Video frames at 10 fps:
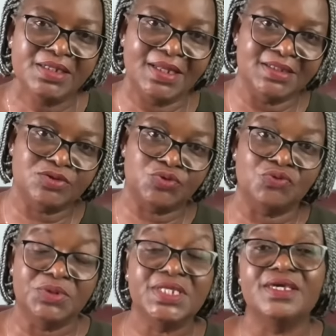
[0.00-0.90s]
that
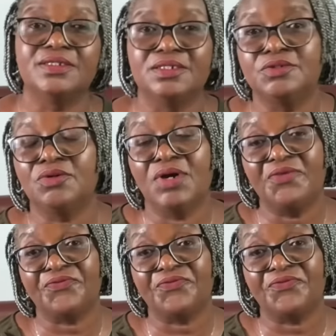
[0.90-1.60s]
today they don't have